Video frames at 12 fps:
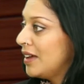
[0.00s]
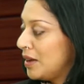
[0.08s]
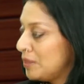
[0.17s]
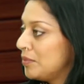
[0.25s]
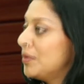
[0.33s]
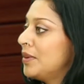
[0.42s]

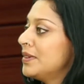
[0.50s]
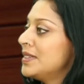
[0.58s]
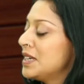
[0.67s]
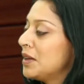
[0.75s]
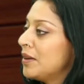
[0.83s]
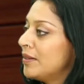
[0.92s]
Um,
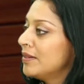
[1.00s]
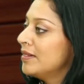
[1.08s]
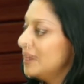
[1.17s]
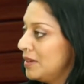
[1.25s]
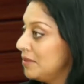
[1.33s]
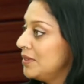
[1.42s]
tell
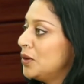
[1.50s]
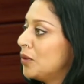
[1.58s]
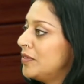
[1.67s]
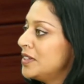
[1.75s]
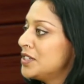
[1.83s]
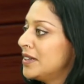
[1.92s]
your
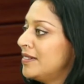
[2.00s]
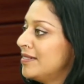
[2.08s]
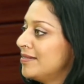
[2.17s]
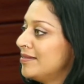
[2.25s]
vision.